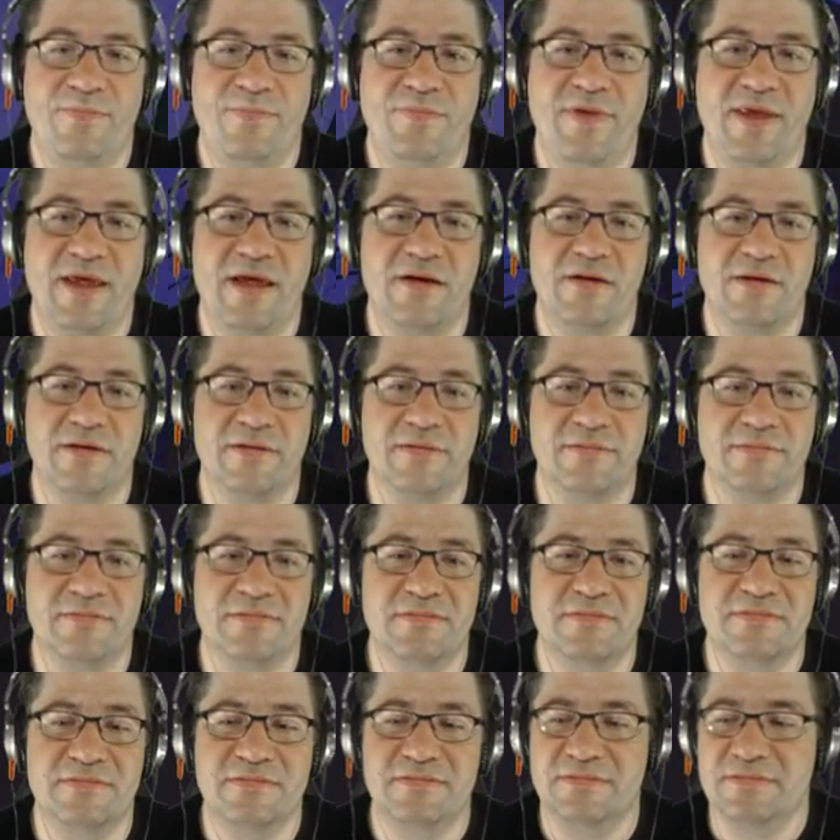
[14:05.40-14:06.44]
don't know.
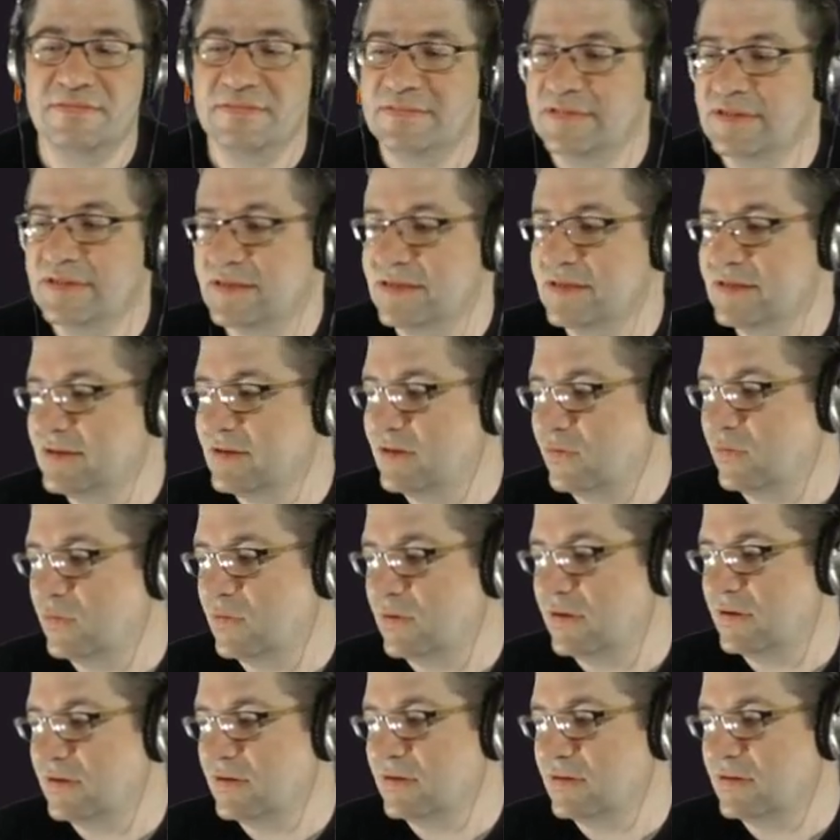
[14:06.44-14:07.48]
The
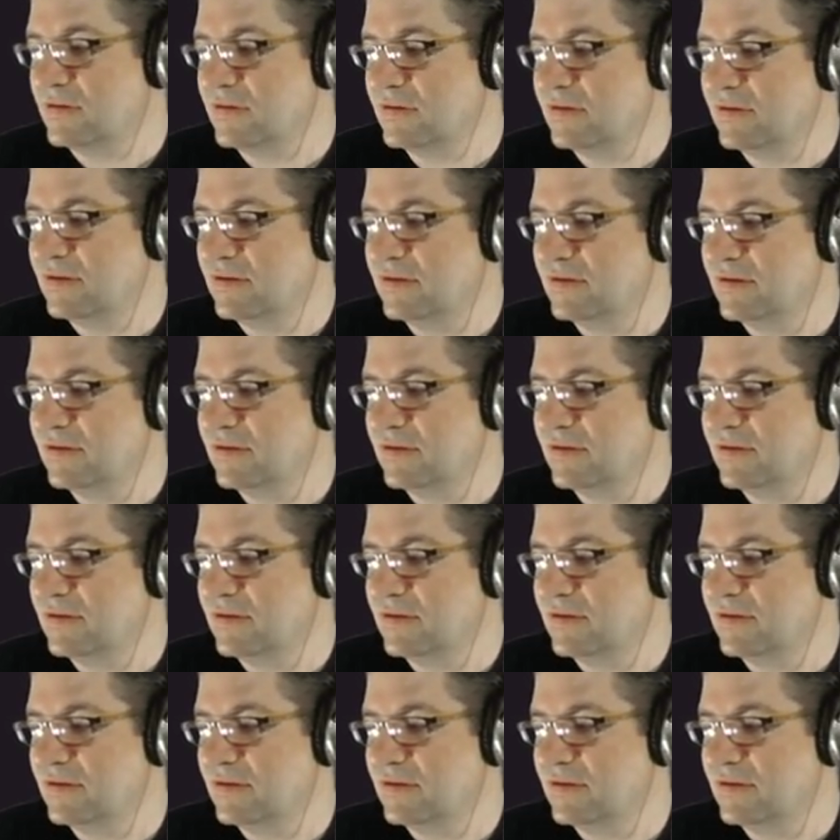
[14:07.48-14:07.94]
world